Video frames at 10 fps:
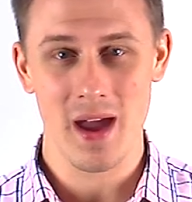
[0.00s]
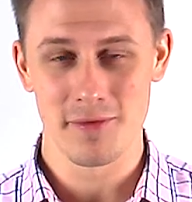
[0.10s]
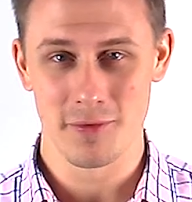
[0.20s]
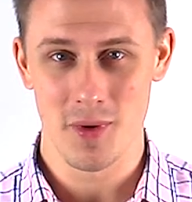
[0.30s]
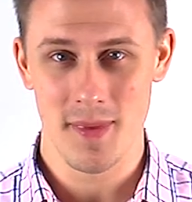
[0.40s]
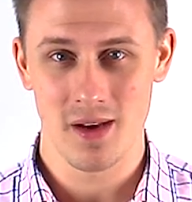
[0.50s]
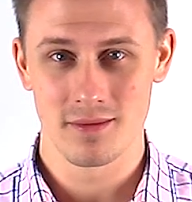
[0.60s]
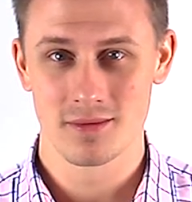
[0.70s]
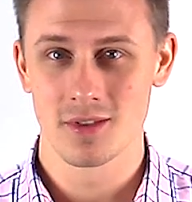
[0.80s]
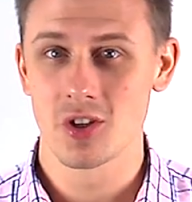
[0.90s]
ad format.
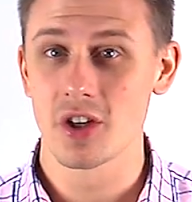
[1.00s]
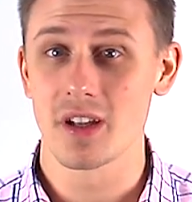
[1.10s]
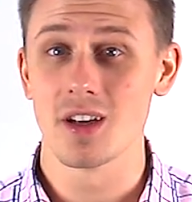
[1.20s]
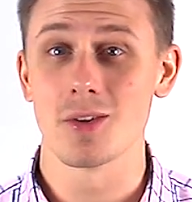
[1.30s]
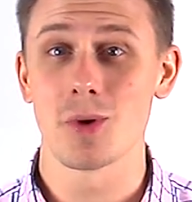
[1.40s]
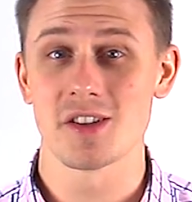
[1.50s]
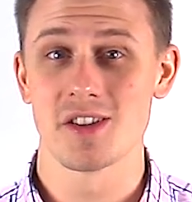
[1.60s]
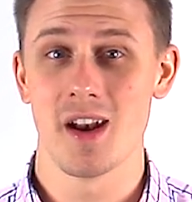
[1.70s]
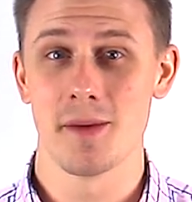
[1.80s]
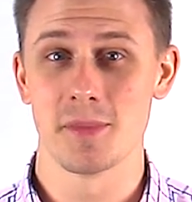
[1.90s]
Click here to watch
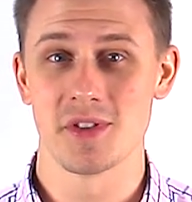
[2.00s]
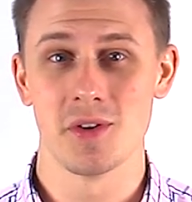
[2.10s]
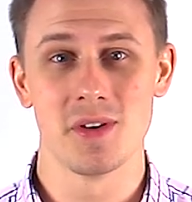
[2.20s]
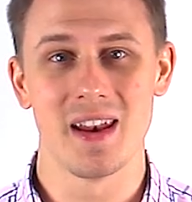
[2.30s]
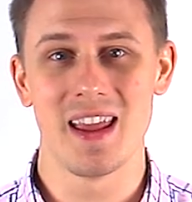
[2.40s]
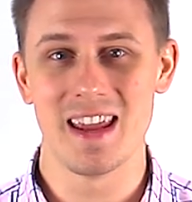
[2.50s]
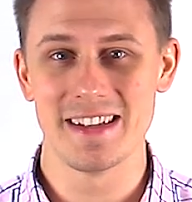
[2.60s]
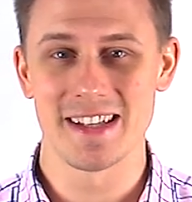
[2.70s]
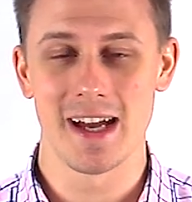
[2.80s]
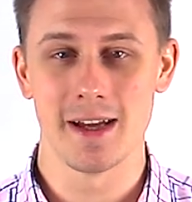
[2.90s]
that episode at
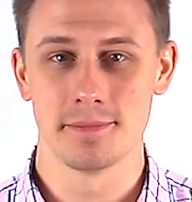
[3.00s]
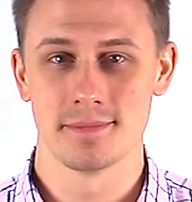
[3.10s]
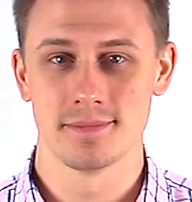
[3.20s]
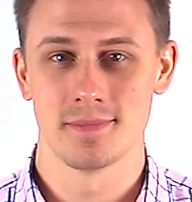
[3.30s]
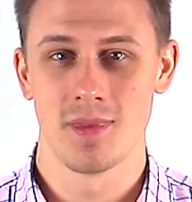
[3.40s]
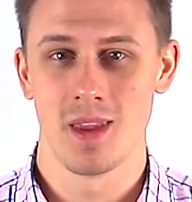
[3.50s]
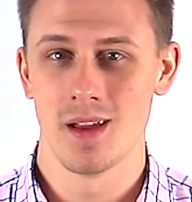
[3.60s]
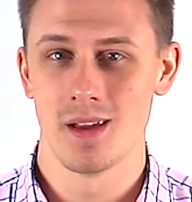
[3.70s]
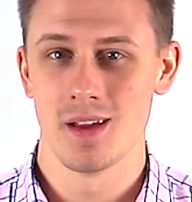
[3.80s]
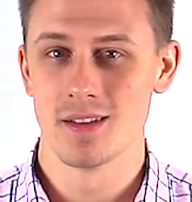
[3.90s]
any time.
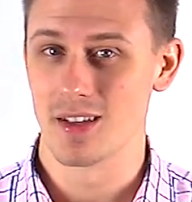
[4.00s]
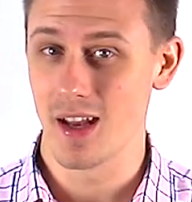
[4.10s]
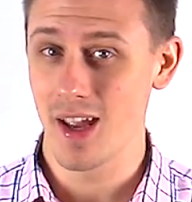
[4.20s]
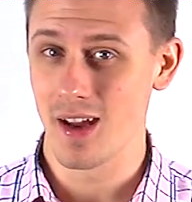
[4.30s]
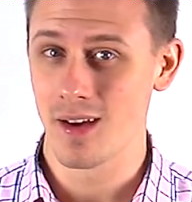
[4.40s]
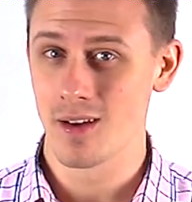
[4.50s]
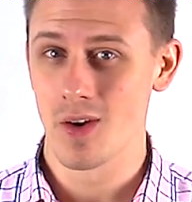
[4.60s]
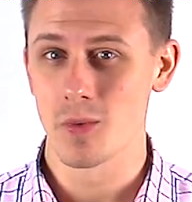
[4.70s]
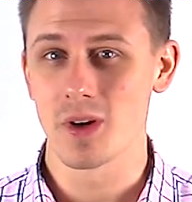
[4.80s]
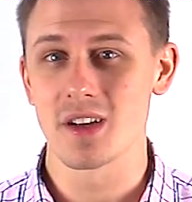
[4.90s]
Today,
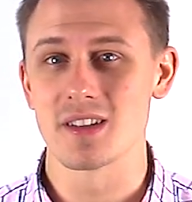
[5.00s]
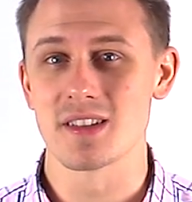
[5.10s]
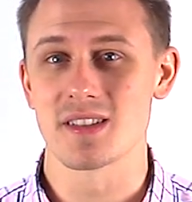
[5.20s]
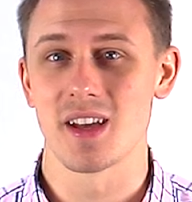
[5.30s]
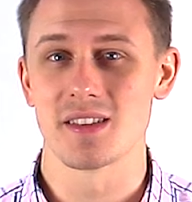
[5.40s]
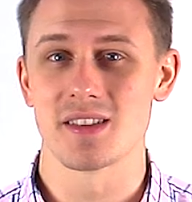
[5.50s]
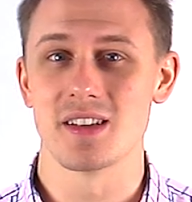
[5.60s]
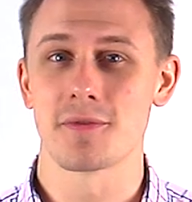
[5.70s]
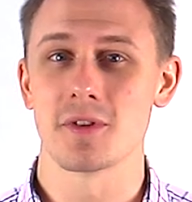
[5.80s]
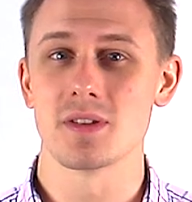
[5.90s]
we're going to discuss the
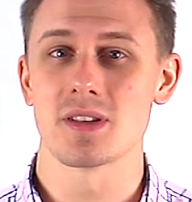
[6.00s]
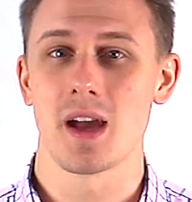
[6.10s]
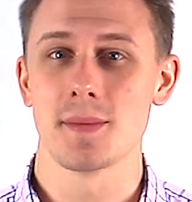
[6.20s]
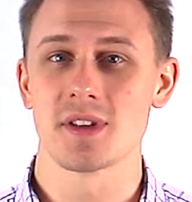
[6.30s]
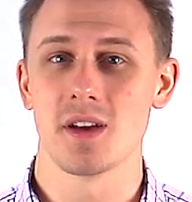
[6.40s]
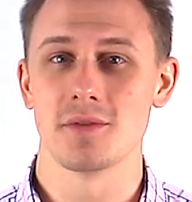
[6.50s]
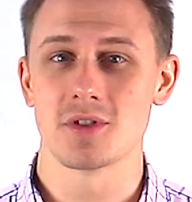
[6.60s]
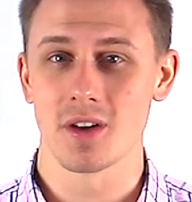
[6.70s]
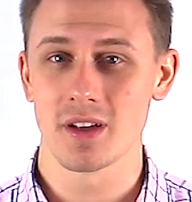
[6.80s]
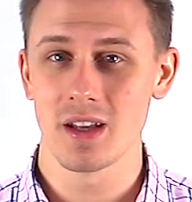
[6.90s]
different types of
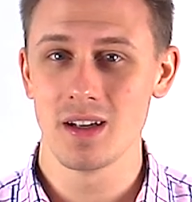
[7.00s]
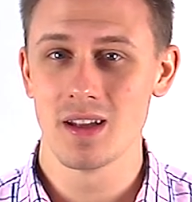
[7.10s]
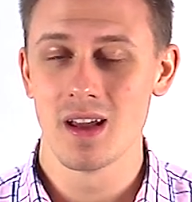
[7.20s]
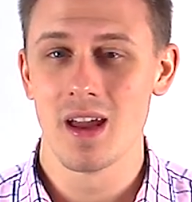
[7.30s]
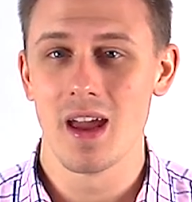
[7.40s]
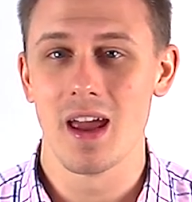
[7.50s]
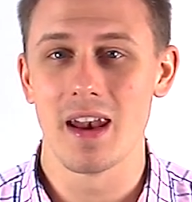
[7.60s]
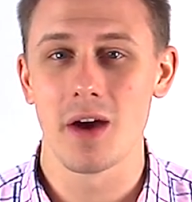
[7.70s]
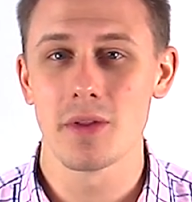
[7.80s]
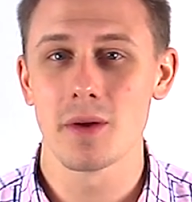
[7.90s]
targeting and
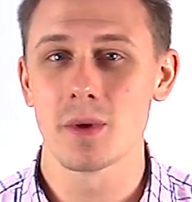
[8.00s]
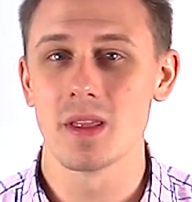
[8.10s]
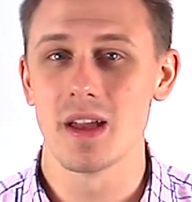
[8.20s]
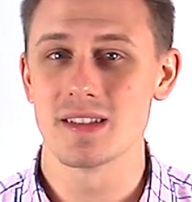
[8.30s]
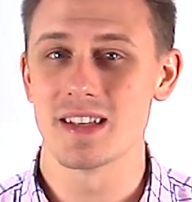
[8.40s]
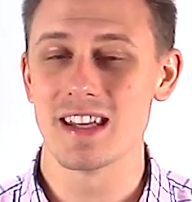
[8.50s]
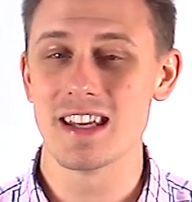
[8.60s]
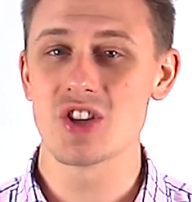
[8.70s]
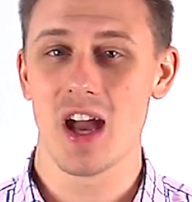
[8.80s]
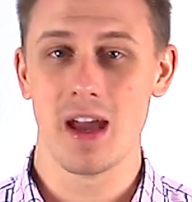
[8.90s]
how they relate to
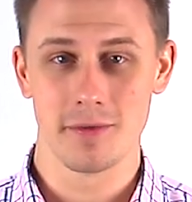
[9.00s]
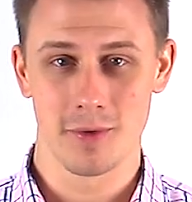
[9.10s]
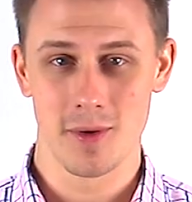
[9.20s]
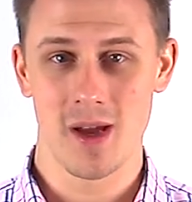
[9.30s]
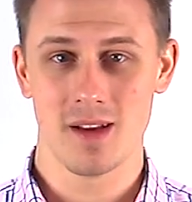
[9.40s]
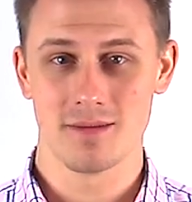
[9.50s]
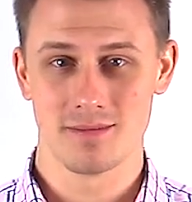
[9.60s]
each ad format.